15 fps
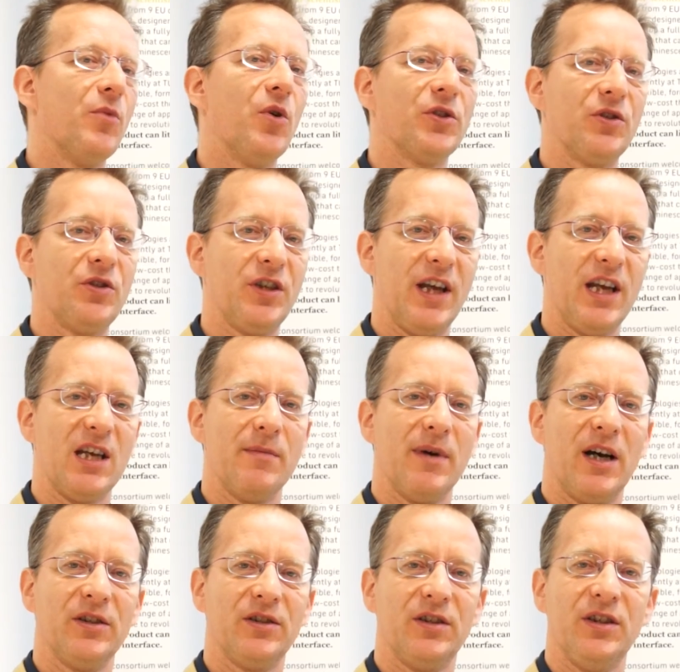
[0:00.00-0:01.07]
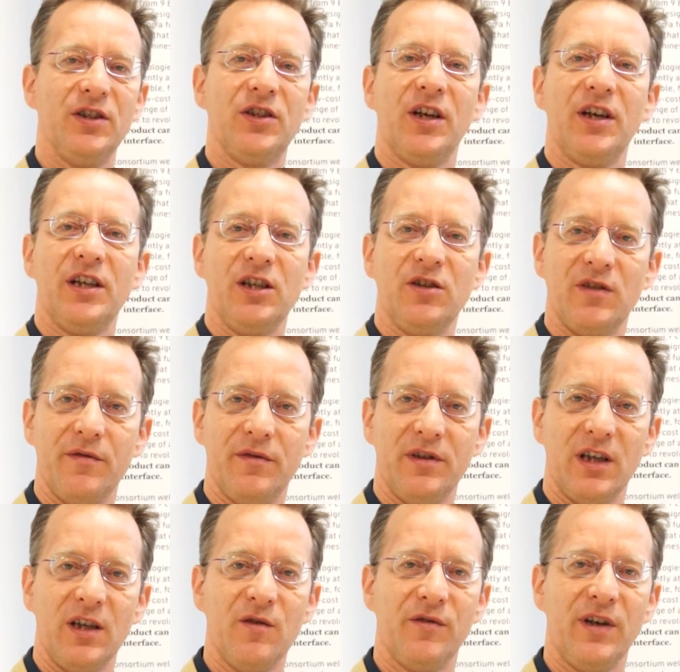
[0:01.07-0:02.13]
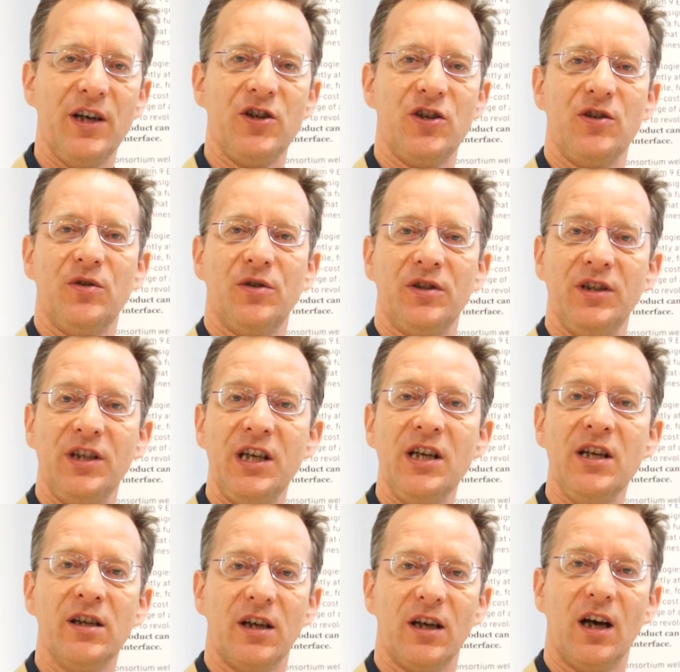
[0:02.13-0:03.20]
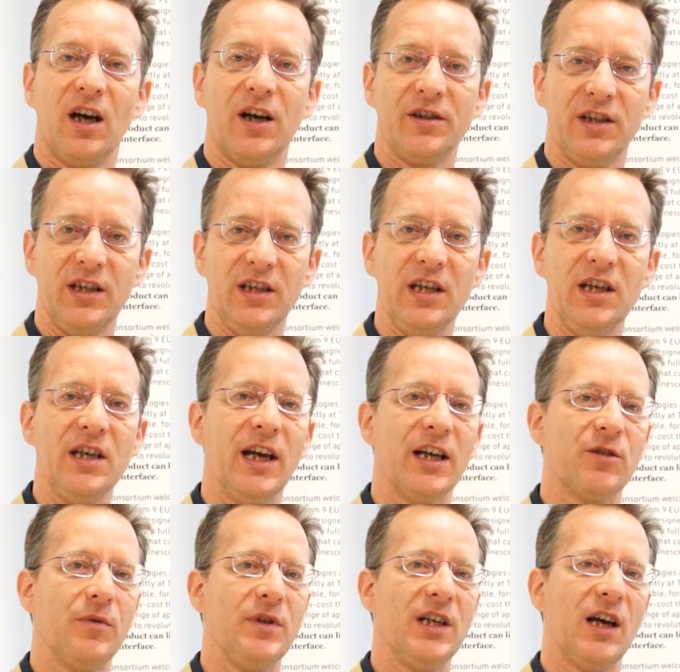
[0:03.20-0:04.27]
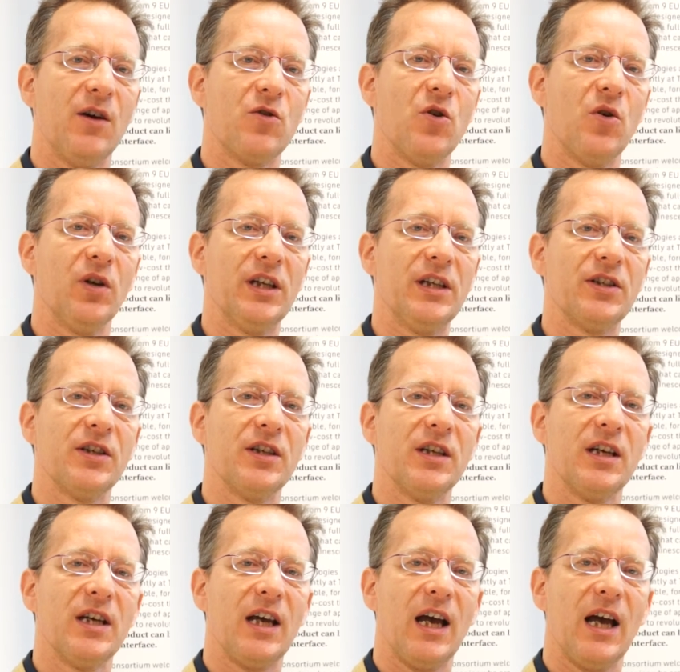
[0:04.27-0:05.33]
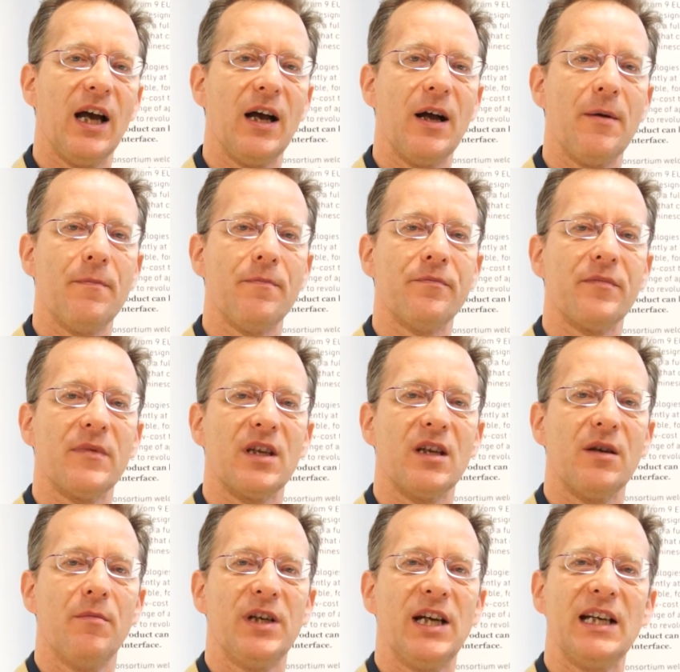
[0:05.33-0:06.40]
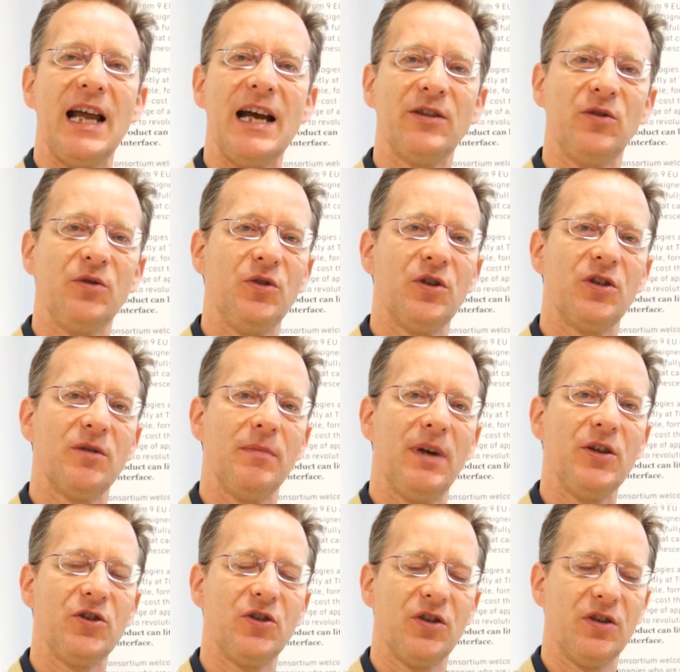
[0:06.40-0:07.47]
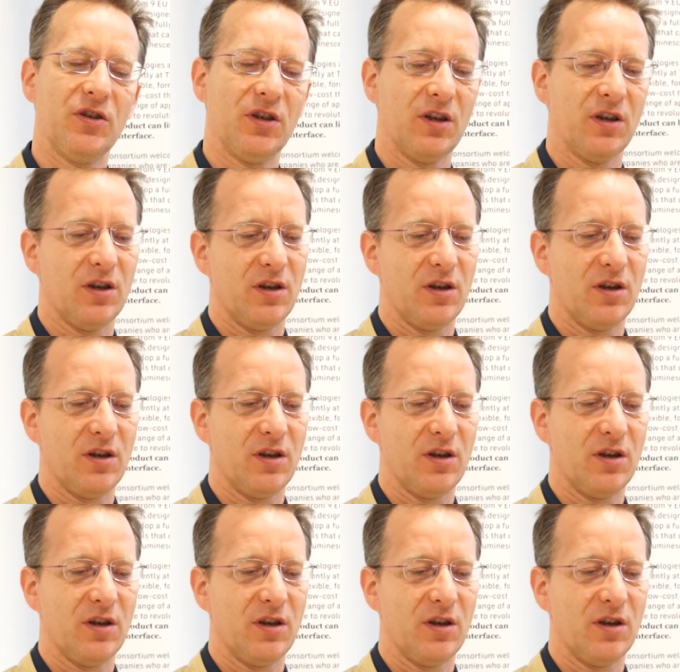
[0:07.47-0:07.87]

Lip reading: more to say about design-driven innovation, or DRTD as we now call it. But I'd like to just mention